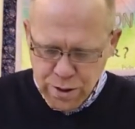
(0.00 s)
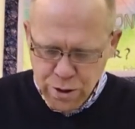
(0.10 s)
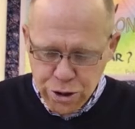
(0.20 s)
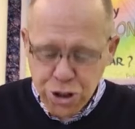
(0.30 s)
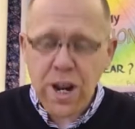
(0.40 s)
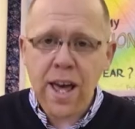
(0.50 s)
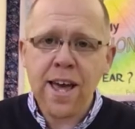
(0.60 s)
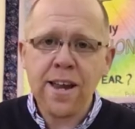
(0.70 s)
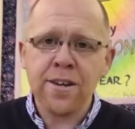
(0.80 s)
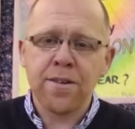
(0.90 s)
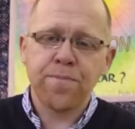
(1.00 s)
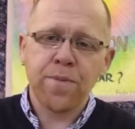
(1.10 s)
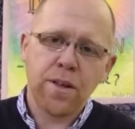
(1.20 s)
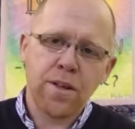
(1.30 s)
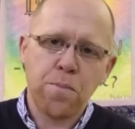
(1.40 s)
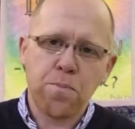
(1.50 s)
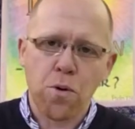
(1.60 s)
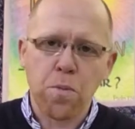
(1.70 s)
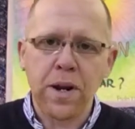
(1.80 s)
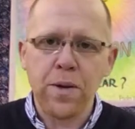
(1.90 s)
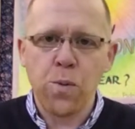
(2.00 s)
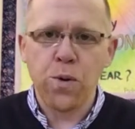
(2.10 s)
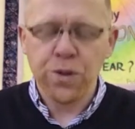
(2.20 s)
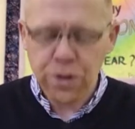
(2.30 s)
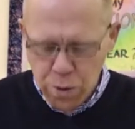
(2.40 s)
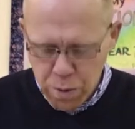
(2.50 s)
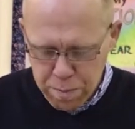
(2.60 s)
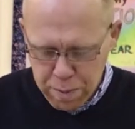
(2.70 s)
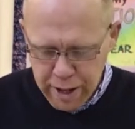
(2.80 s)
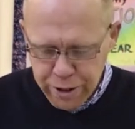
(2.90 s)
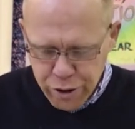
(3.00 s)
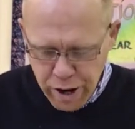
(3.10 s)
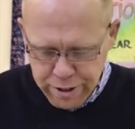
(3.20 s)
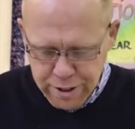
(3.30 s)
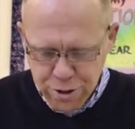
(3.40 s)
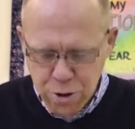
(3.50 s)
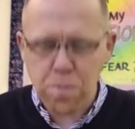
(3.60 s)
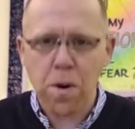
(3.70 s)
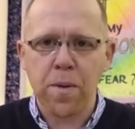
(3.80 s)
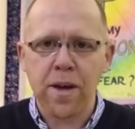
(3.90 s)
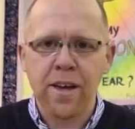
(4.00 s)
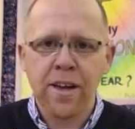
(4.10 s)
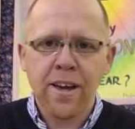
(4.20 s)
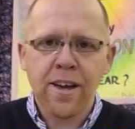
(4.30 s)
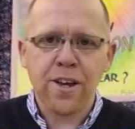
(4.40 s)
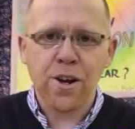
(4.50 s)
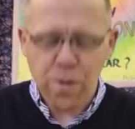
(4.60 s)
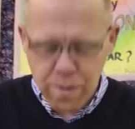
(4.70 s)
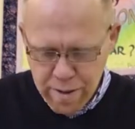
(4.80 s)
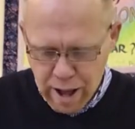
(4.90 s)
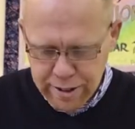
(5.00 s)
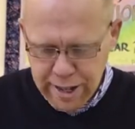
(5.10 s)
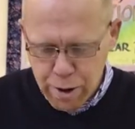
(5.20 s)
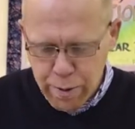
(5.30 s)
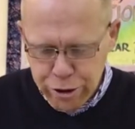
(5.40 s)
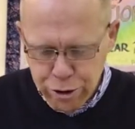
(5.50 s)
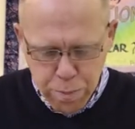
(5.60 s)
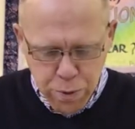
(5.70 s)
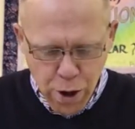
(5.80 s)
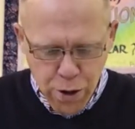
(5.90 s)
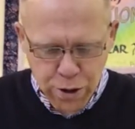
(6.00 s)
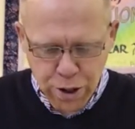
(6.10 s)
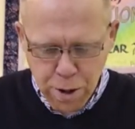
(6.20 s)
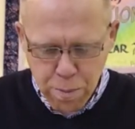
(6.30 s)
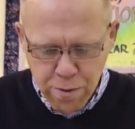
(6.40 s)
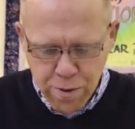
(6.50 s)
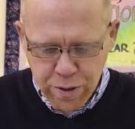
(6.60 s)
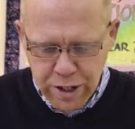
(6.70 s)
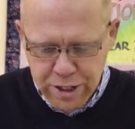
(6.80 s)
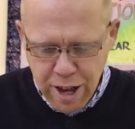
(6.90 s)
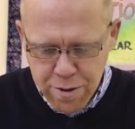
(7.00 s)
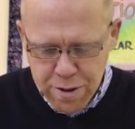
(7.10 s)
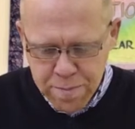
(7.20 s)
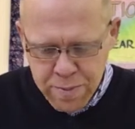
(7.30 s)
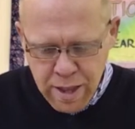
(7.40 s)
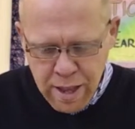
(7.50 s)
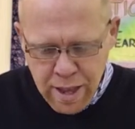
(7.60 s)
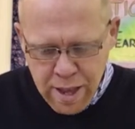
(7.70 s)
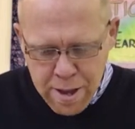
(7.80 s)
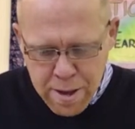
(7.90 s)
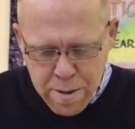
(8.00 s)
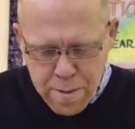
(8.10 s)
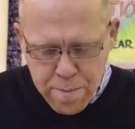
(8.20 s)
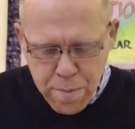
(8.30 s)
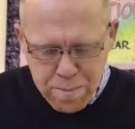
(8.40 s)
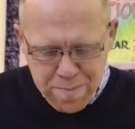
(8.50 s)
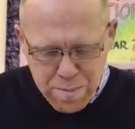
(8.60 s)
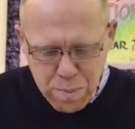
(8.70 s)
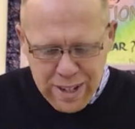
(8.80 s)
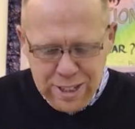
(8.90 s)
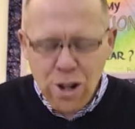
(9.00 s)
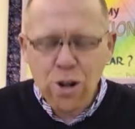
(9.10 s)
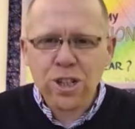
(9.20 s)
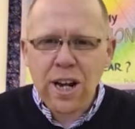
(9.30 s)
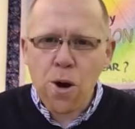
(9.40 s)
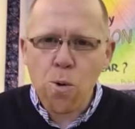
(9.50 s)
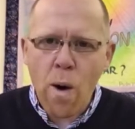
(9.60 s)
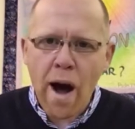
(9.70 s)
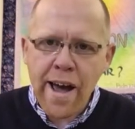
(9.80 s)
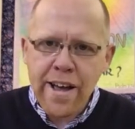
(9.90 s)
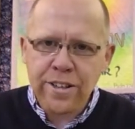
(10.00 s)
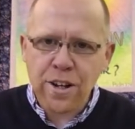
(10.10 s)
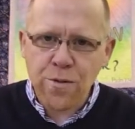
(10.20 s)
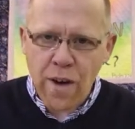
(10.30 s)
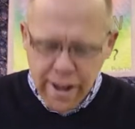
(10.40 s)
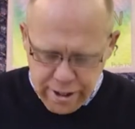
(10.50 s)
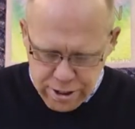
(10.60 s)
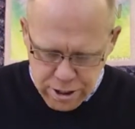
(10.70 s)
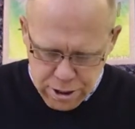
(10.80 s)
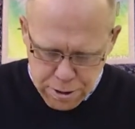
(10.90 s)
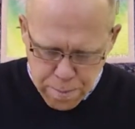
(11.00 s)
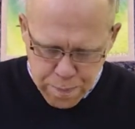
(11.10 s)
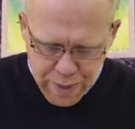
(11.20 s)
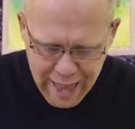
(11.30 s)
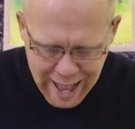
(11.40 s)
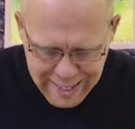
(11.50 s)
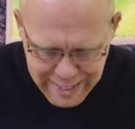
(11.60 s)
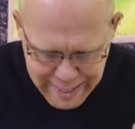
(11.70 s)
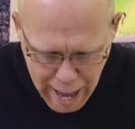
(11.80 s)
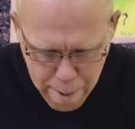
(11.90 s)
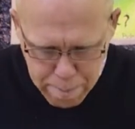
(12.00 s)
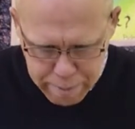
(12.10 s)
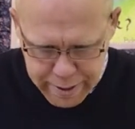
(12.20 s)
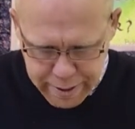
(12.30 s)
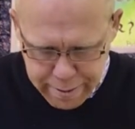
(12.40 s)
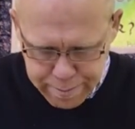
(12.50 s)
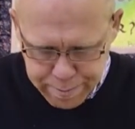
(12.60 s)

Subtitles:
you'd stay in. You probably wouldn't. You would be interested and you'd probably, you know, I'll take a wee trip down on the number 57. But it looks like wise advice, except